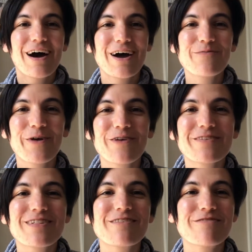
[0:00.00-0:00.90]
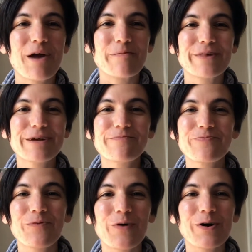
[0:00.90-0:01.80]
Hi Merrowvista family.
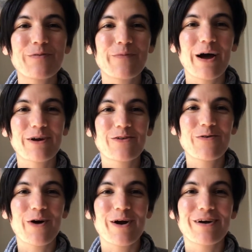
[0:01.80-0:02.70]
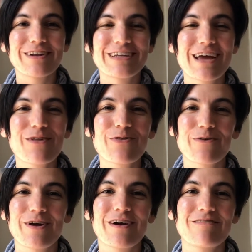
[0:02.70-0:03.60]
Welcome back to our day
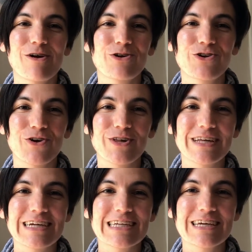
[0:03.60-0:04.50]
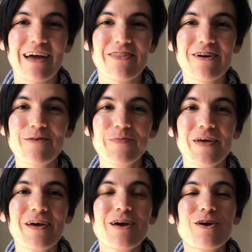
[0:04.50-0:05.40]
three of our journaling together.
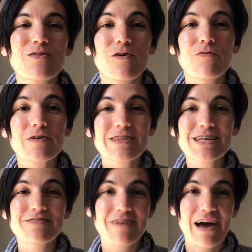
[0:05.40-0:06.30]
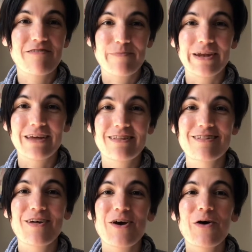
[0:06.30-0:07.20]
So for this five
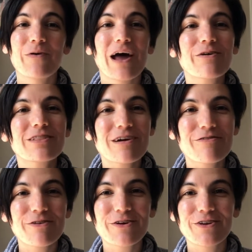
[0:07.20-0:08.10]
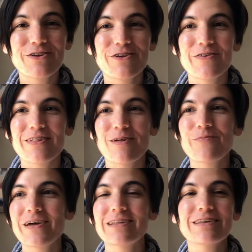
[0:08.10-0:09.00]
minutes, what I would love for you to do is
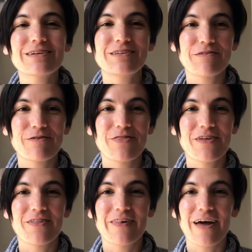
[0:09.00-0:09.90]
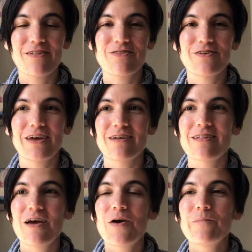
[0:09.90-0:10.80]
something a little different than the last two
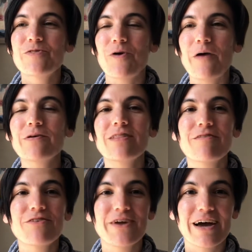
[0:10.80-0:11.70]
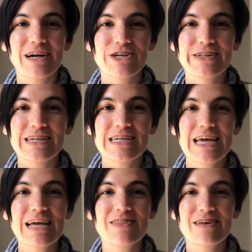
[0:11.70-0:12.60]
days. So I would love you to actually
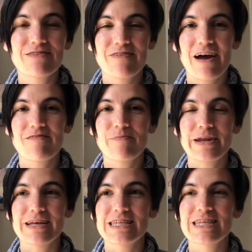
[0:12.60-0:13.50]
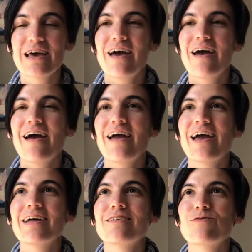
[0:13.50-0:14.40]
take these five minutes
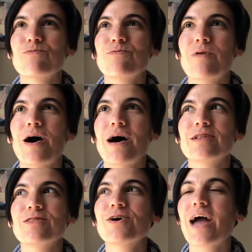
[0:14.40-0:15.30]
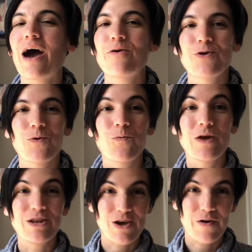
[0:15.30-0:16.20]
and uh, look out your
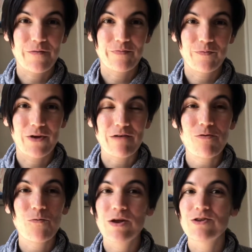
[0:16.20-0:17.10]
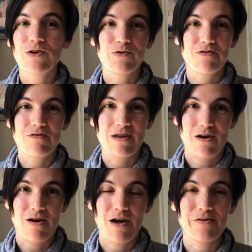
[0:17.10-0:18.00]
window, whatever window you're
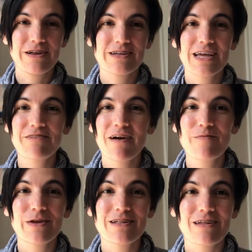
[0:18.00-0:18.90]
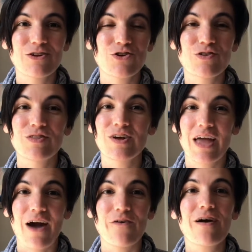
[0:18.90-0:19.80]
near. I want you to take five minutes and just
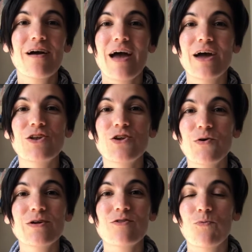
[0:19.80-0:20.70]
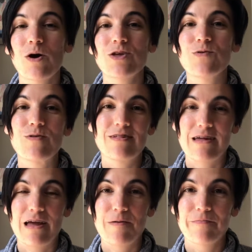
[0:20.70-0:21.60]
look out and notice what you
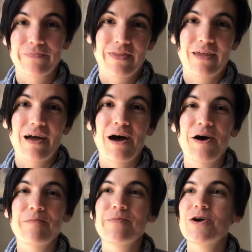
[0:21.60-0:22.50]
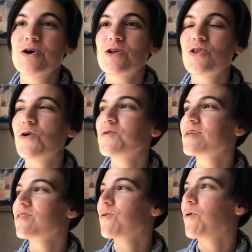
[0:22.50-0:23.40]
see. Um,
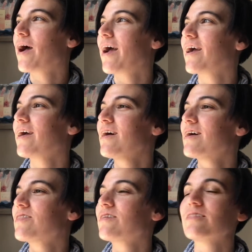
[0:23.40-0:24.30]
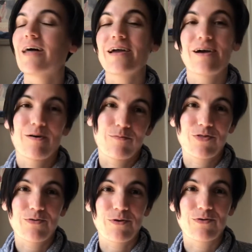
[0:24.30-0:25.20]
notice the way the light
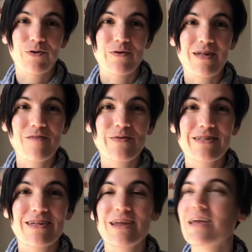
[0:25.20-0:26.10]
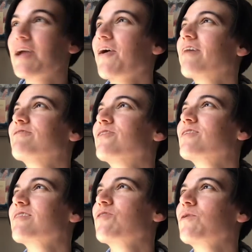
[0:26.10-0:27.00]
comes through. So as I've been sitting here, I've
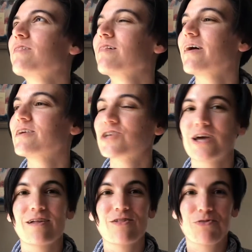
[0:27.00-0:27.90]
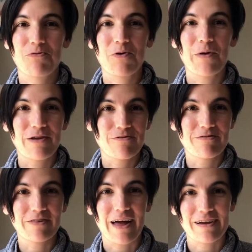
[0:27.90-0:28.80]
noticed the way the light shines through and
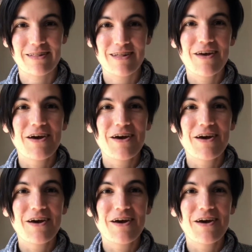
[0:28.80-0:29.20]
reflects